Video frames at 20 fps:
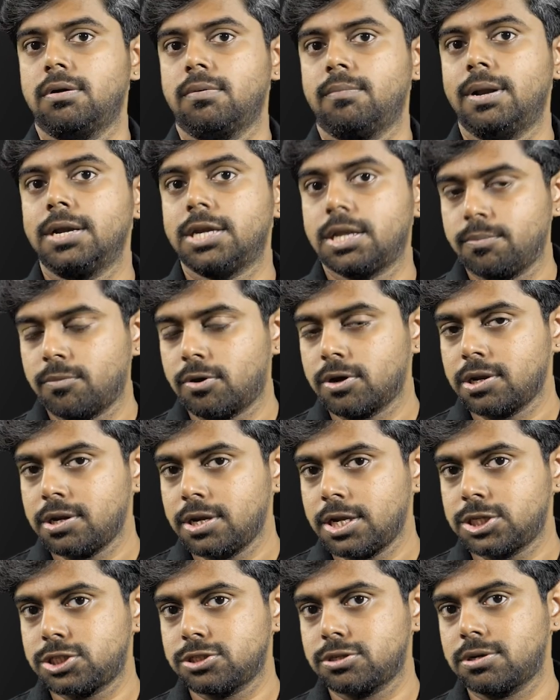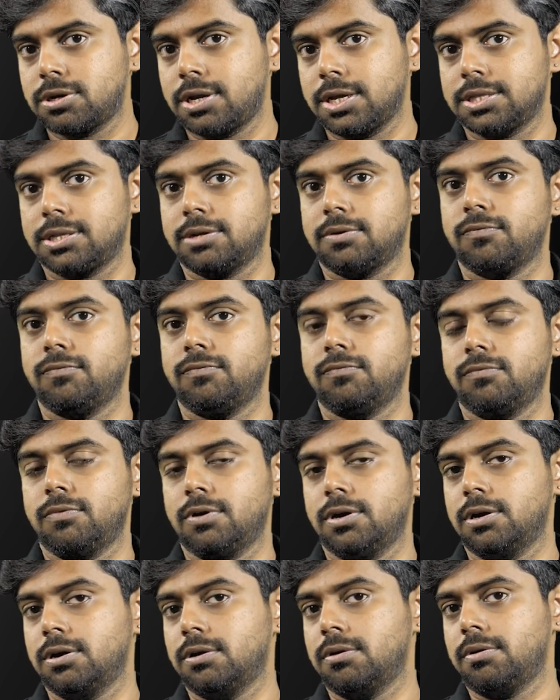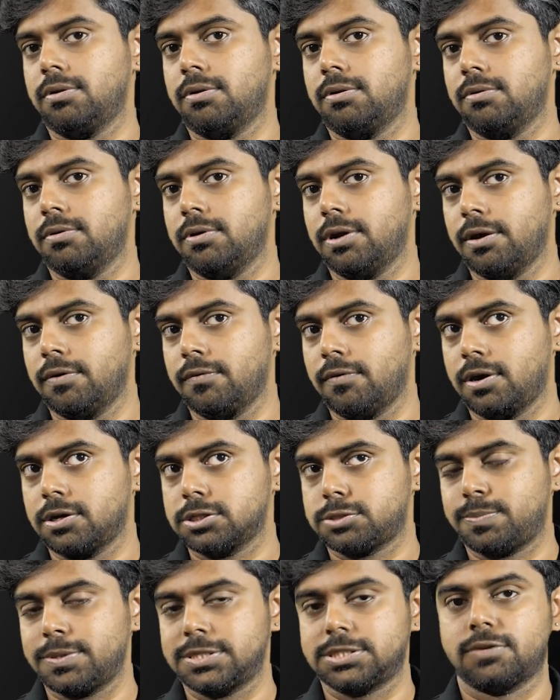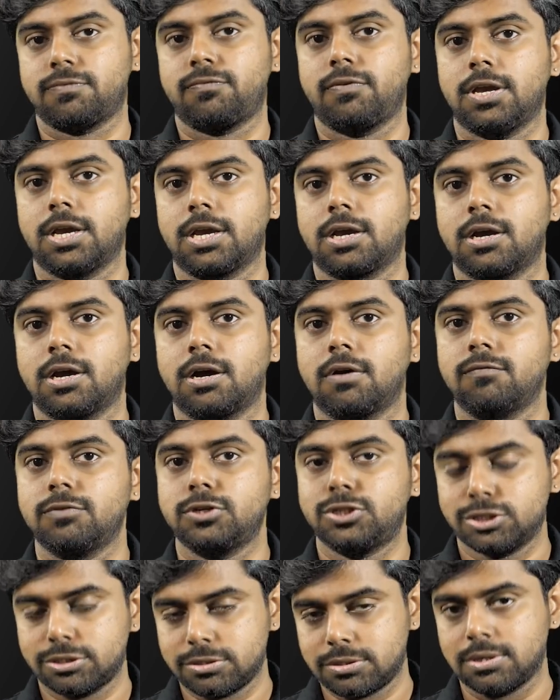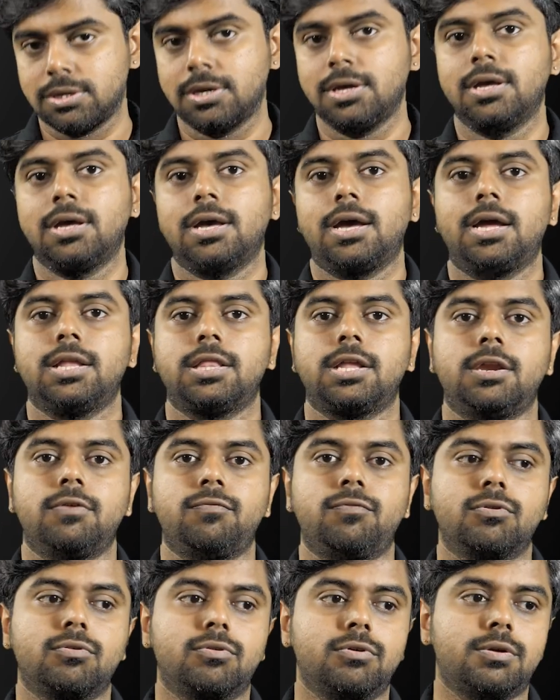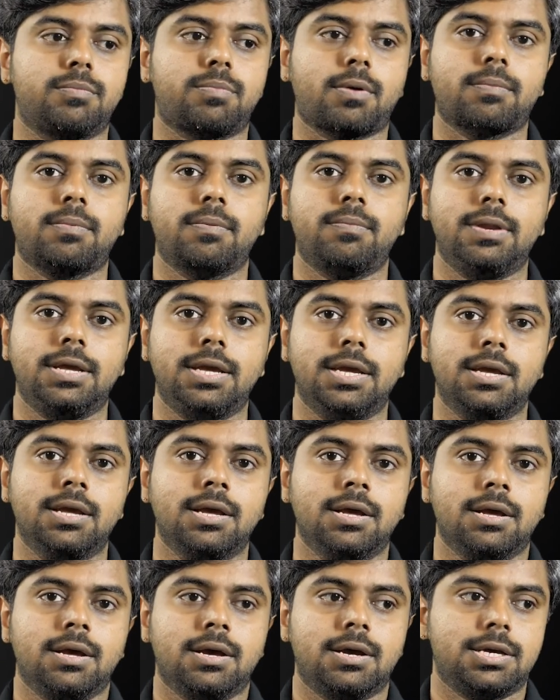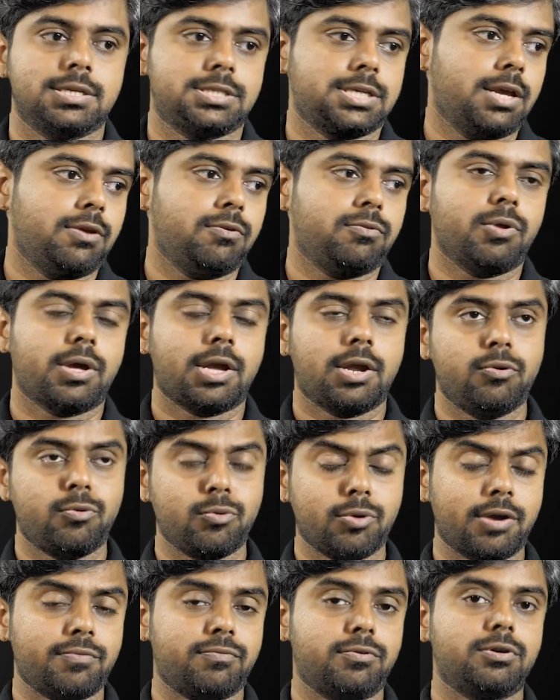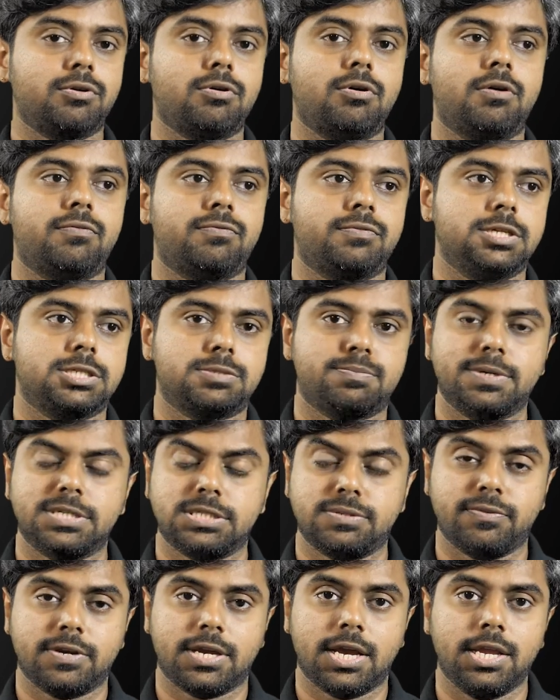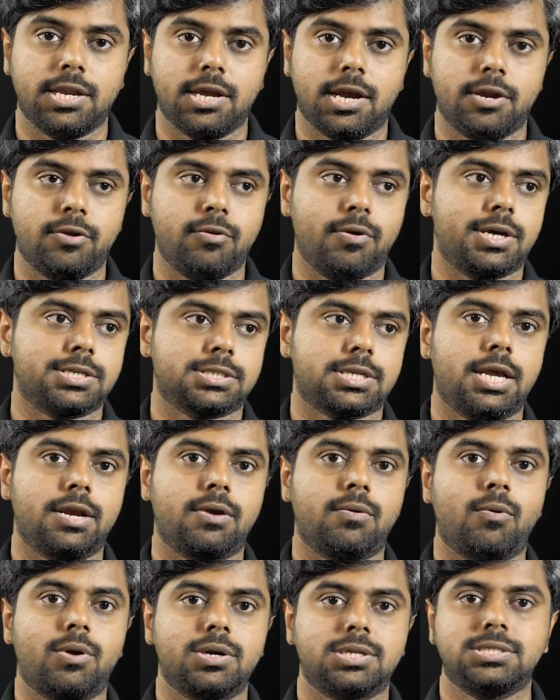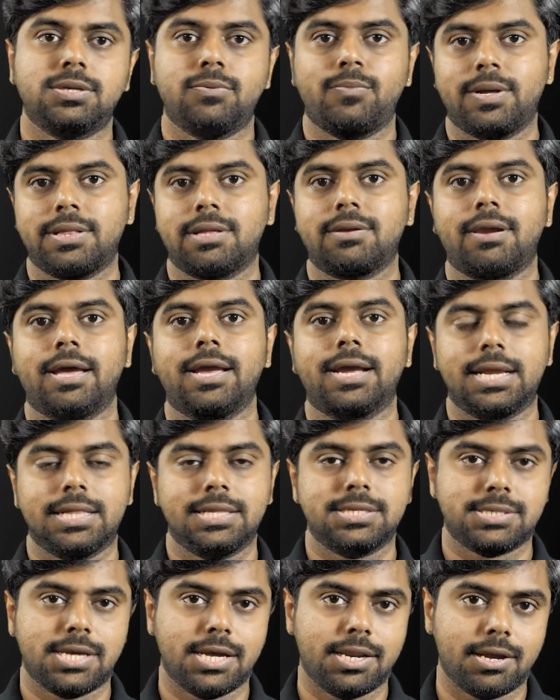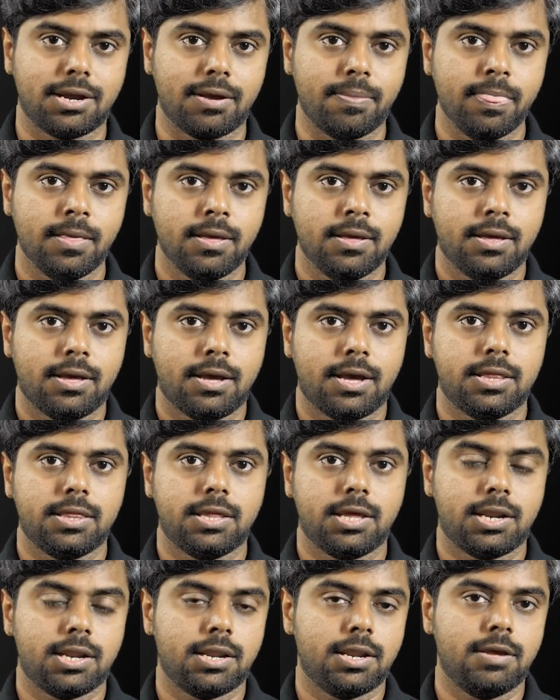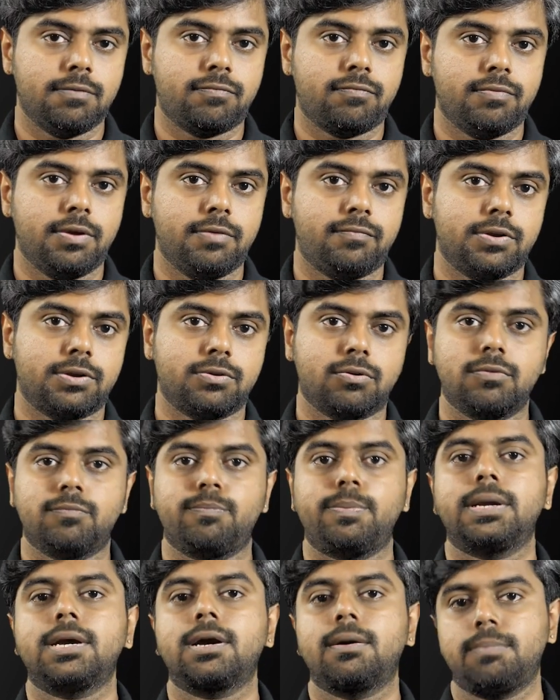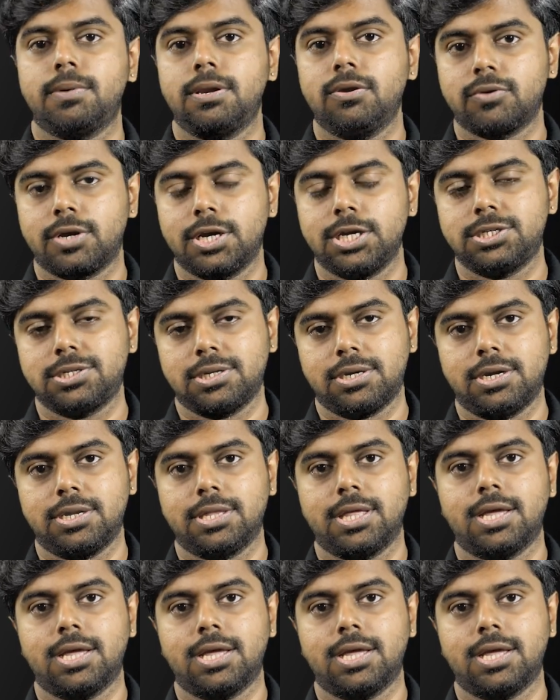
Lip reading: multi-model nature, like the a specific vision, and then if you could probably say you took a photo of this specific area and you ask like what is the weather like in this area, and then if it could pick up a location and